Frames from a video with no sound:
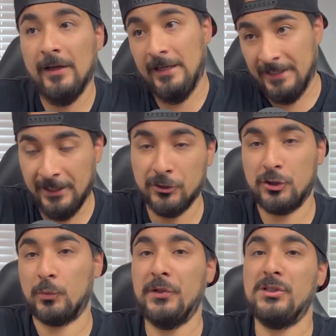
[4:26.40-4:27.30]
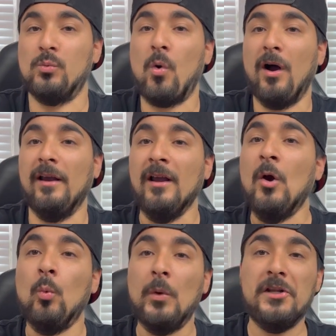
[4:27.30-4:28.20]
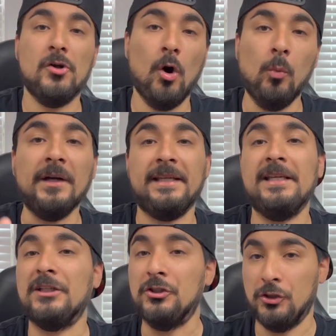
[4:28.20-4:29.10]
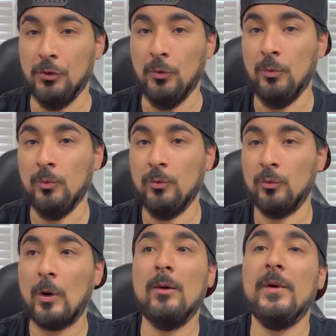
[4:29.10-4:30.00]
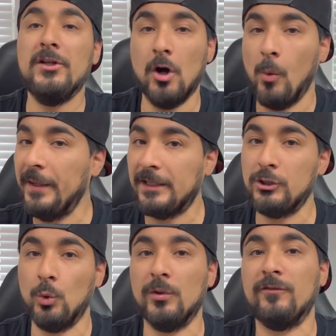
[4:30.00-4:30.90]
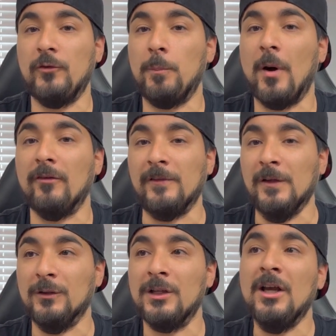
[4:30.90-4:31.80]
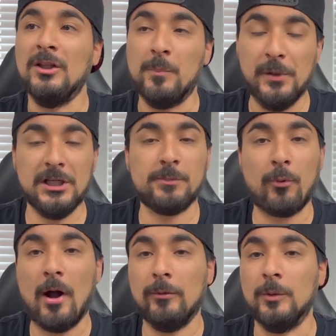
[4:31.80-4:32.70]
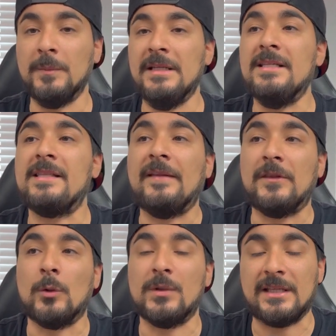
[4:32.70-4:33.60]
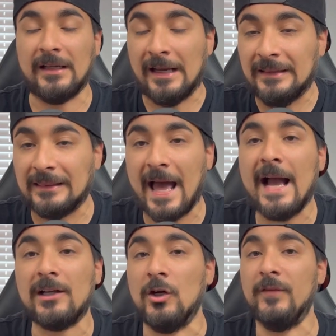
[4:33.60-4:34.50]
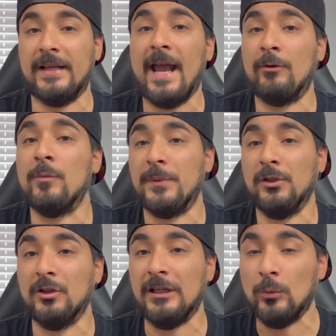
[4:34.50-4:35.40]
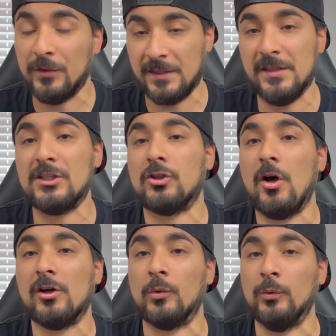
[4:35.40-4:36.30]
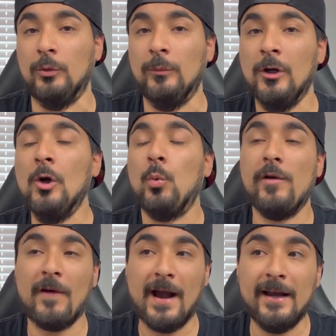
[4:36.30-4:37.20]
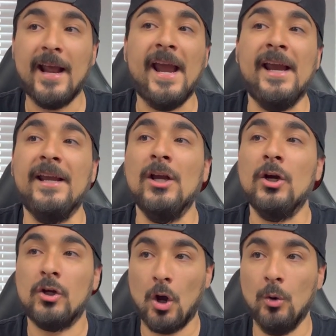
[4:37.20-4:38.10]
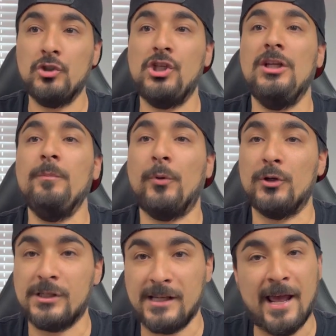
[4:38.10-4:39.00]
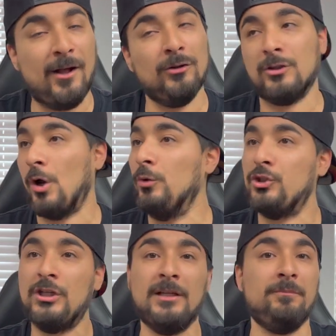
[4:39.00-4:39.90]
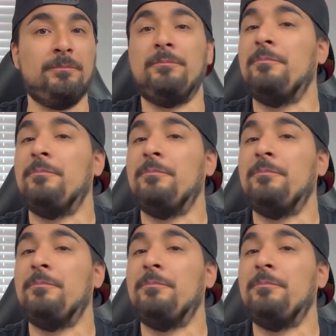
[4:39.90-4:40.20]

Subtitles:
and here's the reason why. We know what he can do, right? We know what he can do on the football field. The biggest problem is that there was a lack of accountability within this locker room. We've had a coaching personnel, coaching